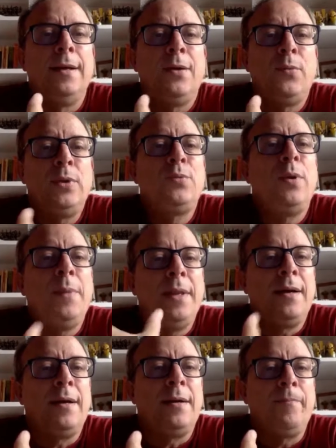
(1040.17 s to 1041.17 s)
which will be
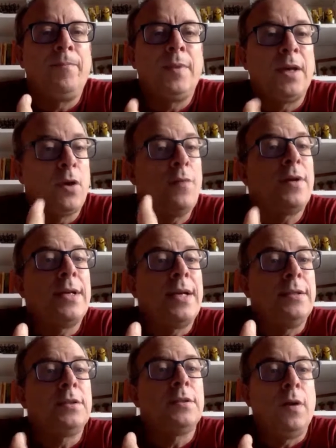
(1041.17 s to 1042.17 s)
the
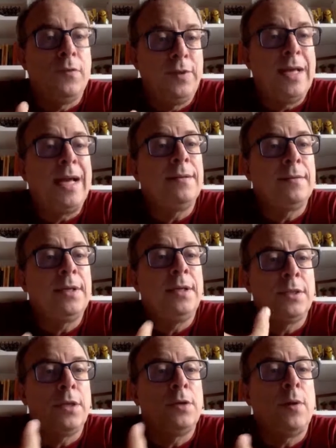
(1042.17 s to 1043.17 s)
governance of that
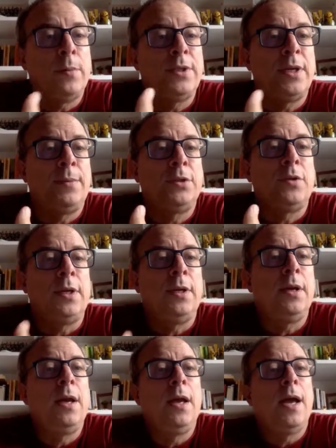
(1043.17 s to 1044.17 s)
Citizen Observatory.
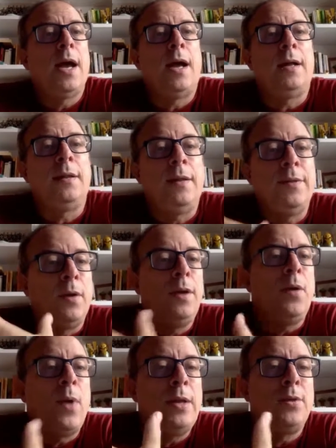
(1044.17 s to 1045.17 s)
And the only
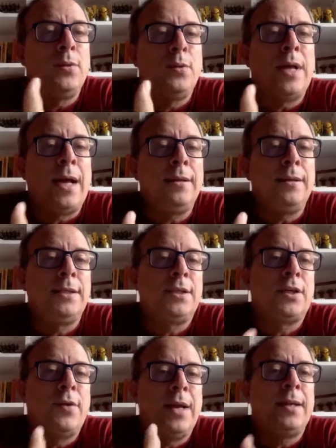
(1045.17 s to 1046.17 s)
way to do that is
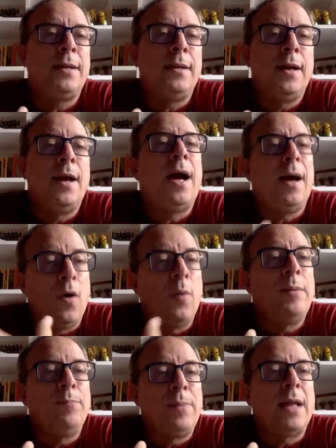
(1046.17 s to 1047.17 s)
creating
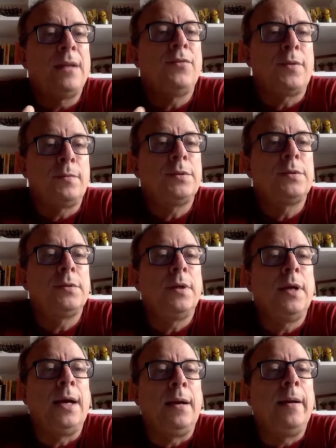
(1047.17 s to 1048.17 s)
open platforms.
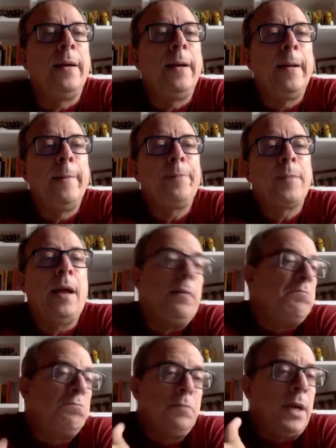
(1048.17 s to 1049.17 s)

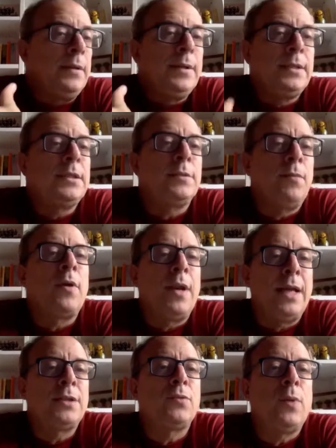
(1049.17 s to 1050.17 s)
And this is more or
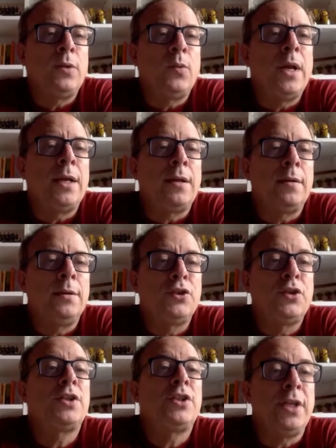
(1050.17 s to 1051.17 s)
less what we are
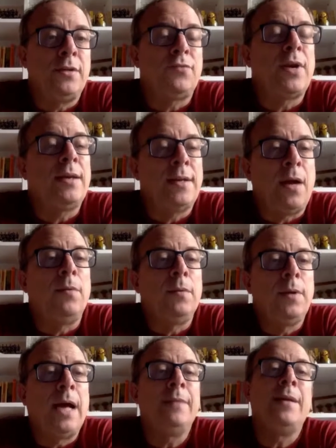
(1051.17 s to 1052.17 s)
searching right now.
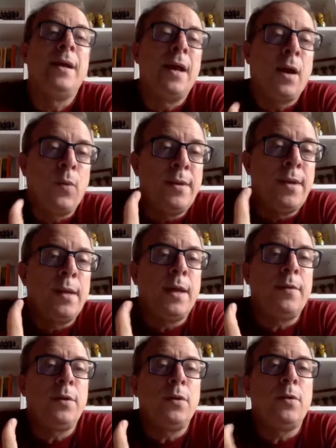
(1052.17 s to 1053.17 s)
And with the
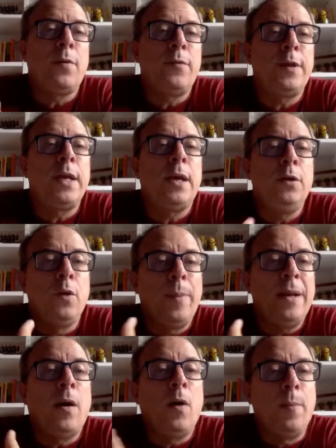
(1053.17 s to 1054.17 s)
idea that, of the
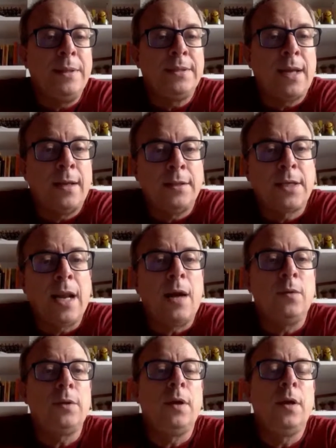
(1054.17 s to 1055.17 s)
European Open Science Cloud,